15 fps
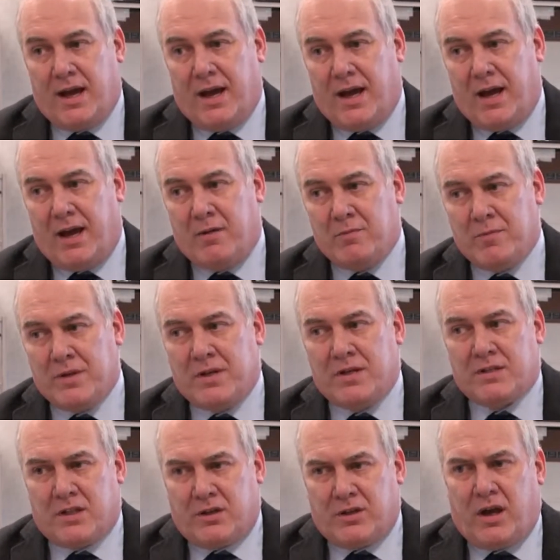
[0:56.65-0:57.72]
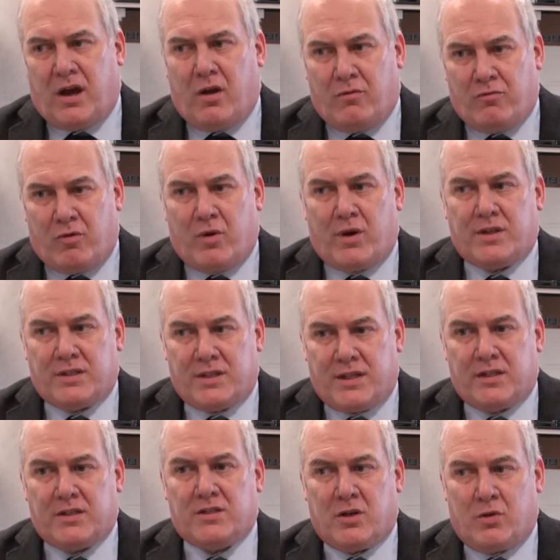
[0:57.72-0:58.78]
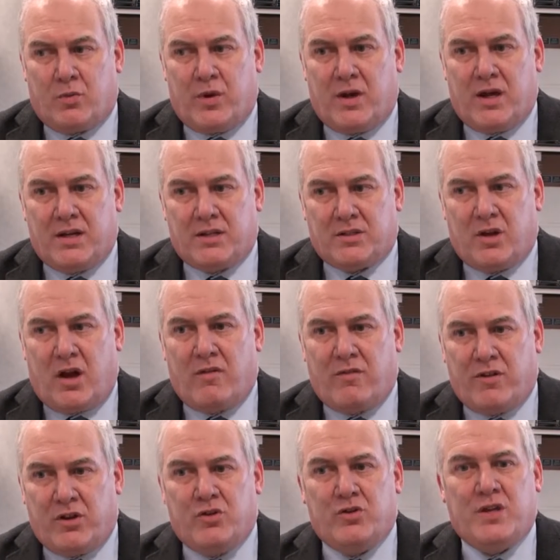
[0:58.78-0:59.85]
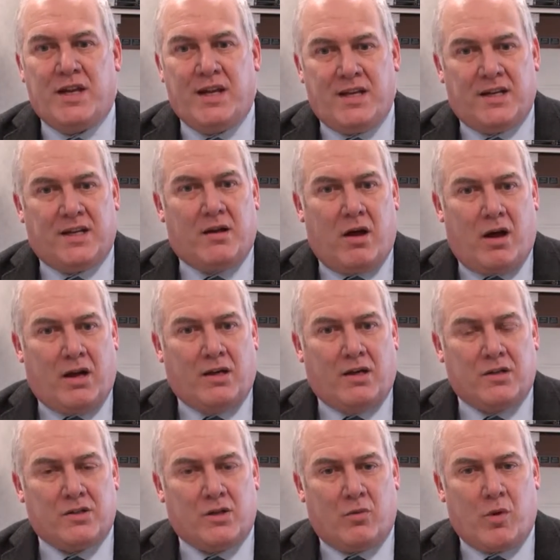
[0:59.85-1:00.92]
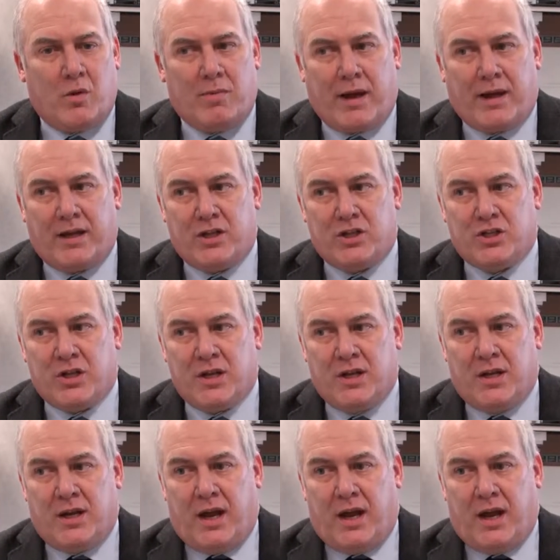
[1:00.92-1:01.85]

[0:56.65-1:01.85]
So yeah, overall I'd say the software's got everything you need in a software package,